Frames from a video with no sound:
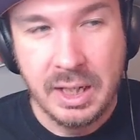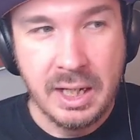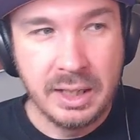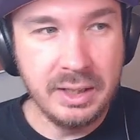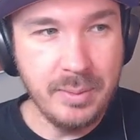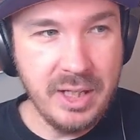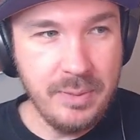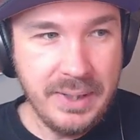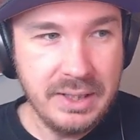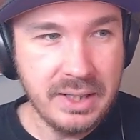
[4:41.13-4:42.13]
in my
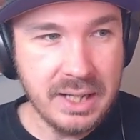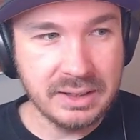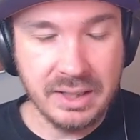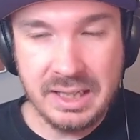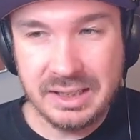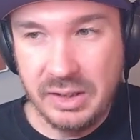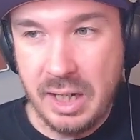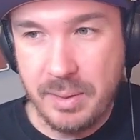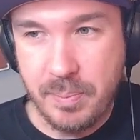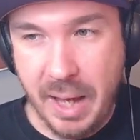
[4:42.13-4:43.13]
opinion, that's
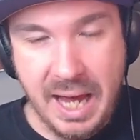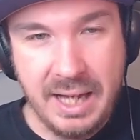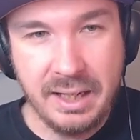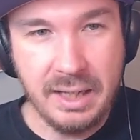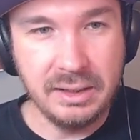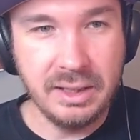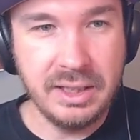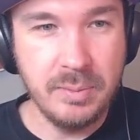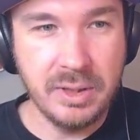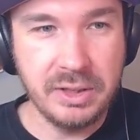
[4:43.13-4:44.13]
not bad. I like
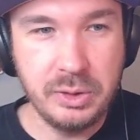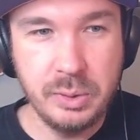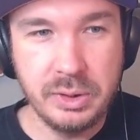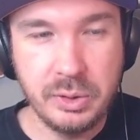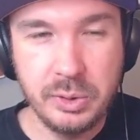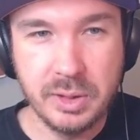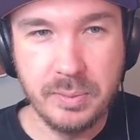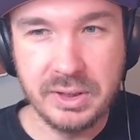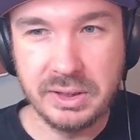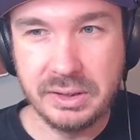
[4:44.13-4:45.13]
him. I do use him
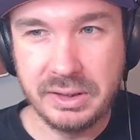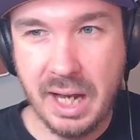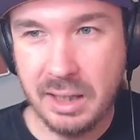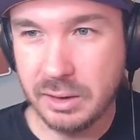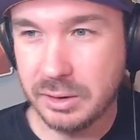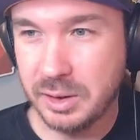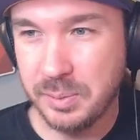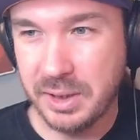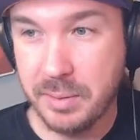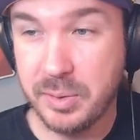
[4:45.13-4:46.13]
as an attacker
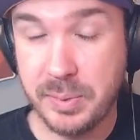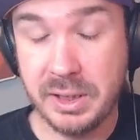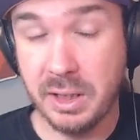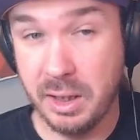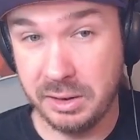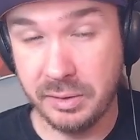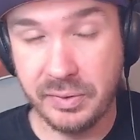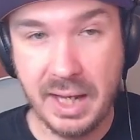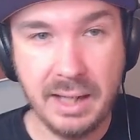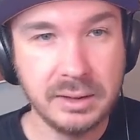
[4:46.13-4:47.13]
sometimes because of that.